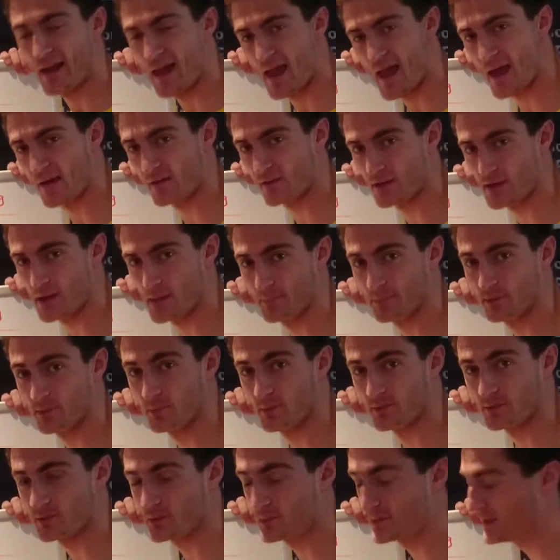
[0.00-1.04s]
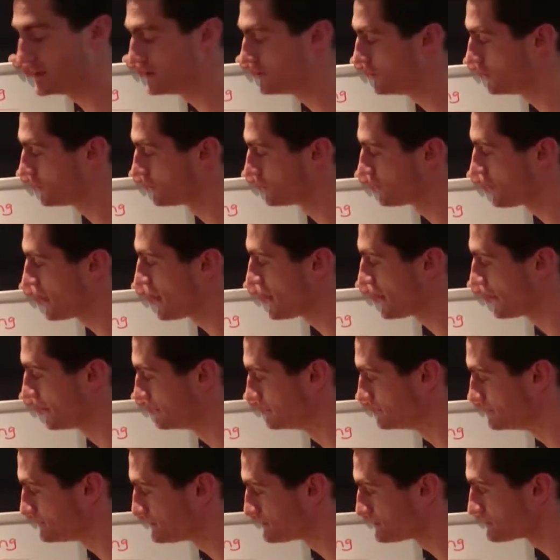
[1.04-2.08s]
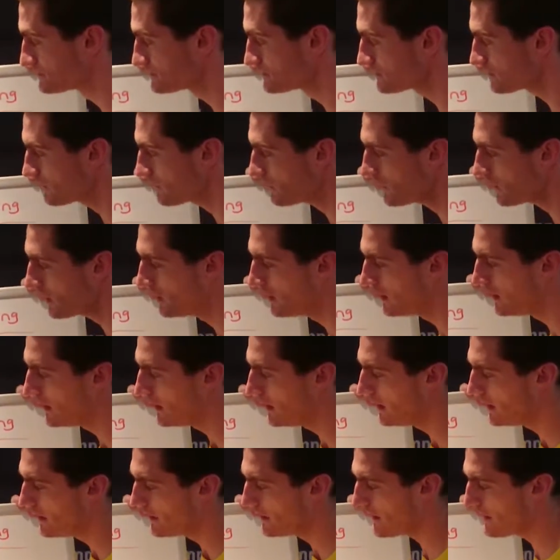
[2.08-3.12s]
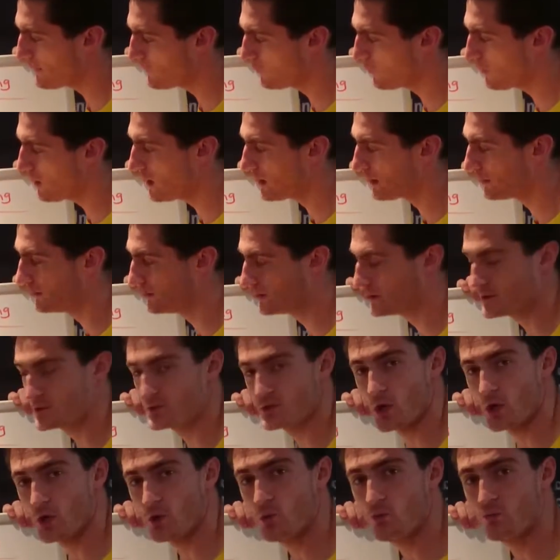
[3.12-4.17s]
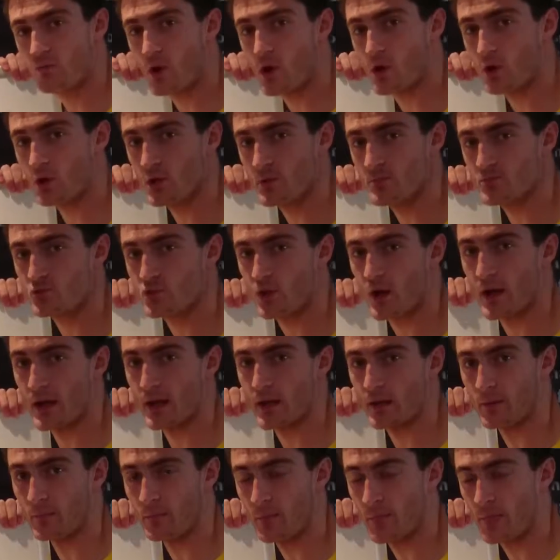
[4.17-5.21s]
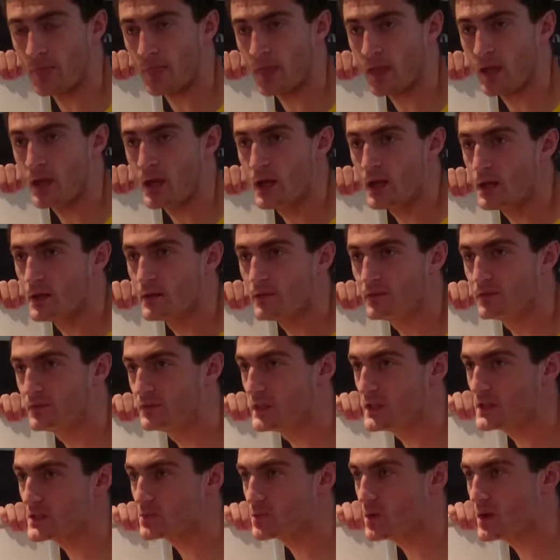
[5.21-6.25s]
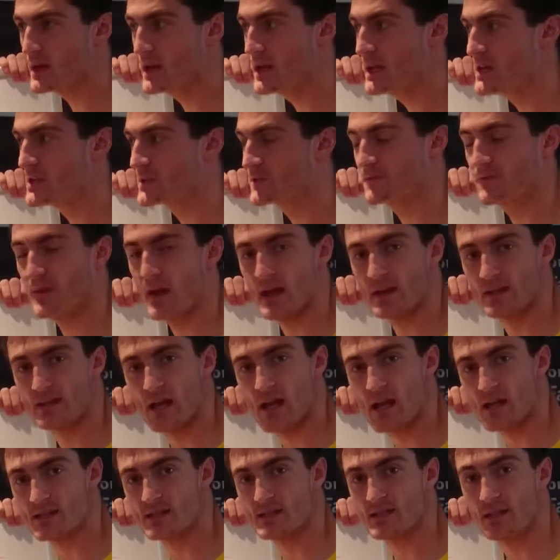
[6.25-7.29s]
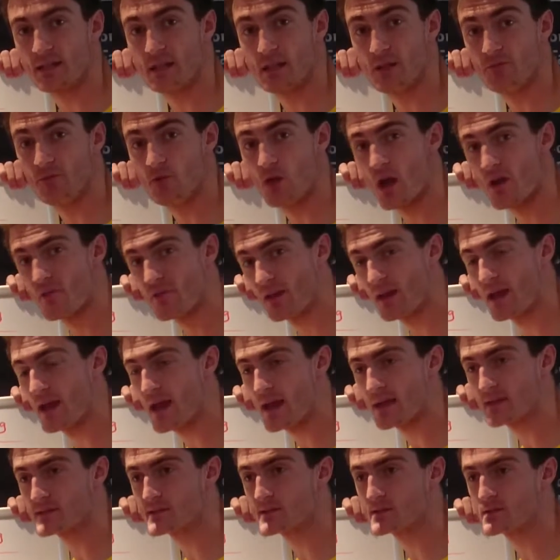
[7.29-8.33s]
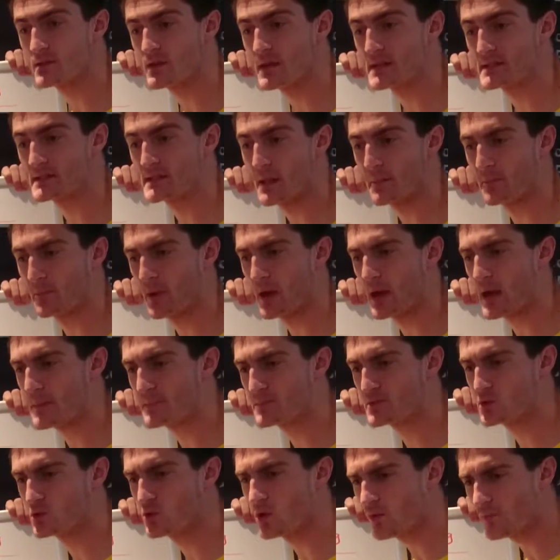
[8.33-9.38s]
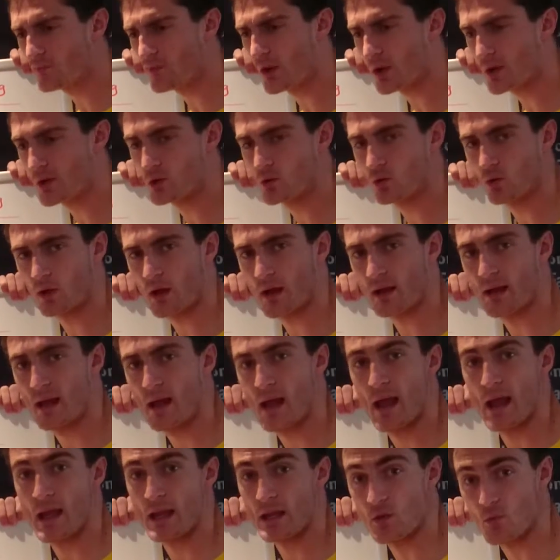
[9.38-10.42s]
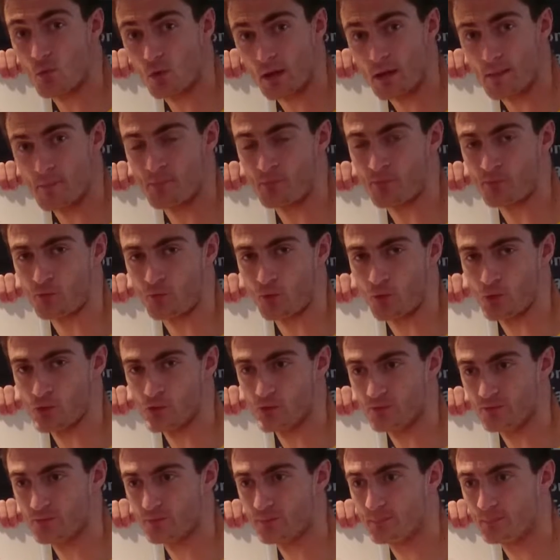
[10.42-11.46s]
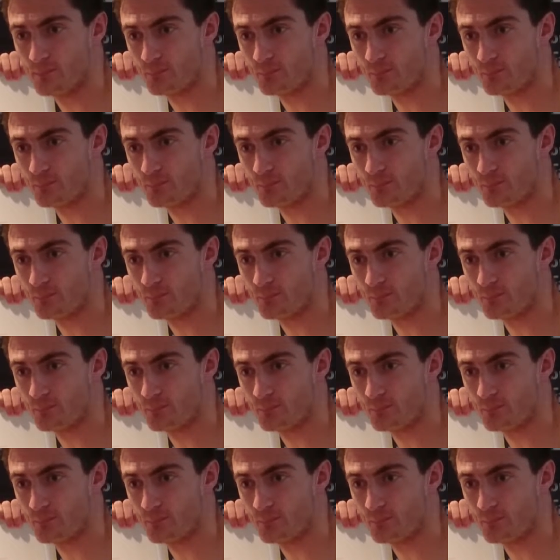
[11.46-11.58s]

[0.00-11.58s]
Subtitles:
and how to implement them into your training. Number 1, total volume training. This one here is fantastic if you have an exercise that perhaps you're not very good at and you want to improve.